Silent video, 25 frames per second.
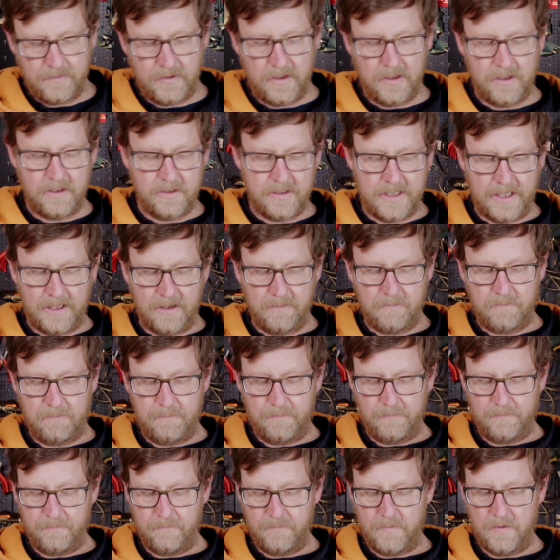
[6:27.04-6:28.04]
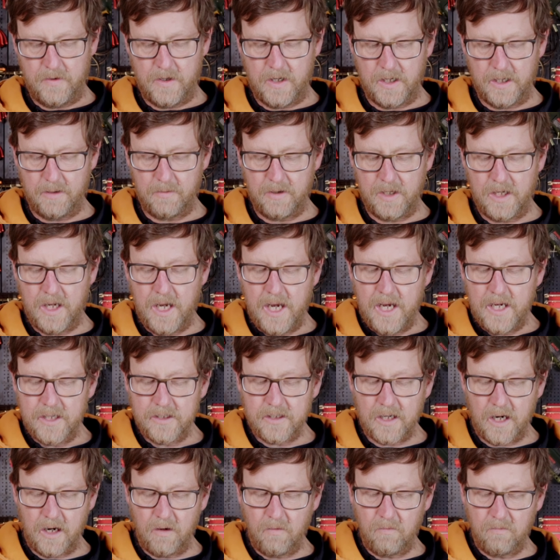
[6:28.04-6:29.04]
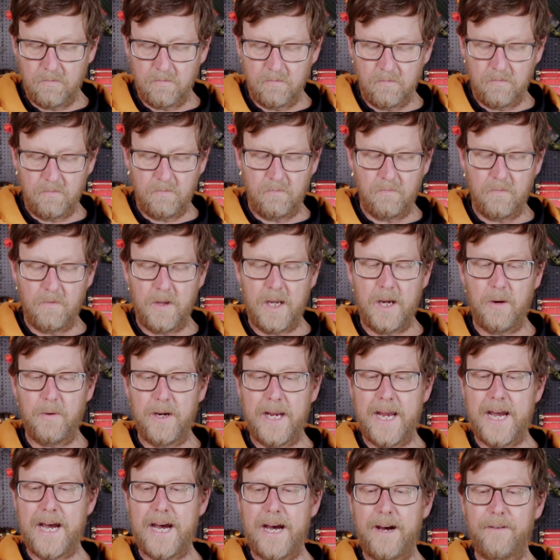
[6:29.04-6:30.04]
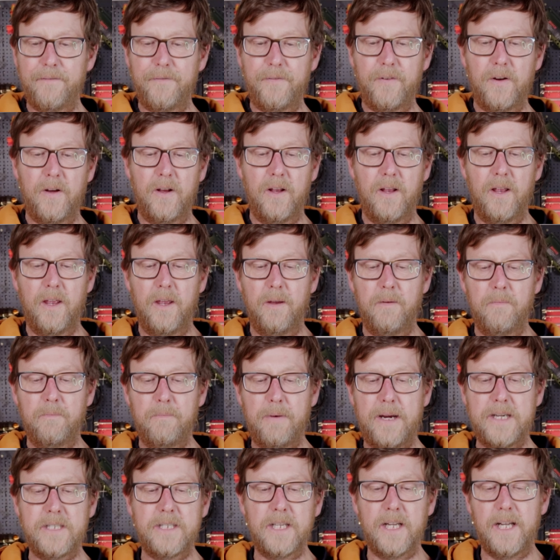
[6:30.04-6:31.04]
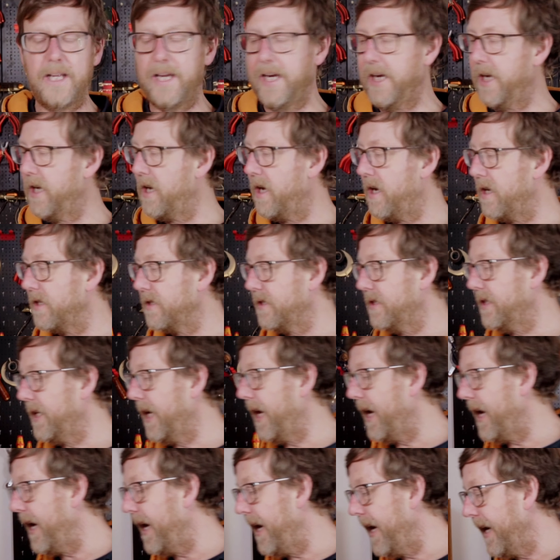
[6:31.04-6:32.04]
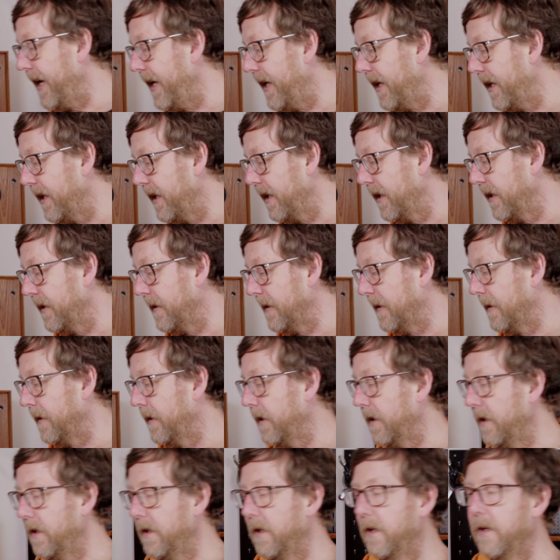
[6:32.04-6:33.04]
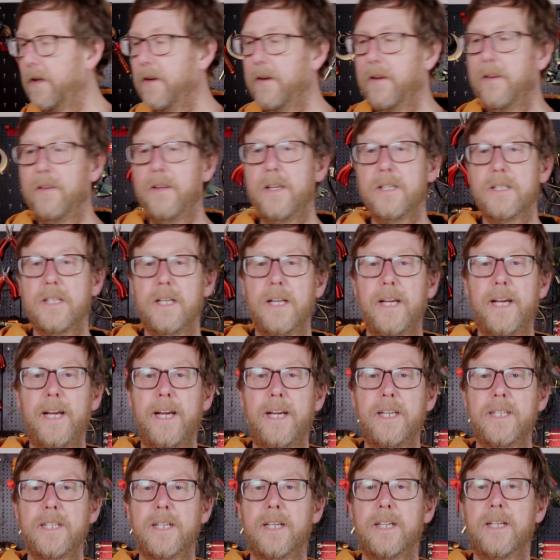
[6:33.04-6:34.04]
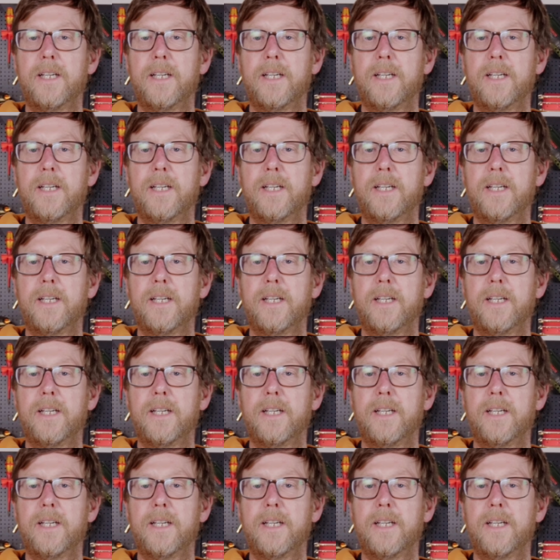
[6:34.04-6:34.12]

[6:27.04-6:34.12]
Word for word: for the sake of argument. So here we have basically an RCA, this lead.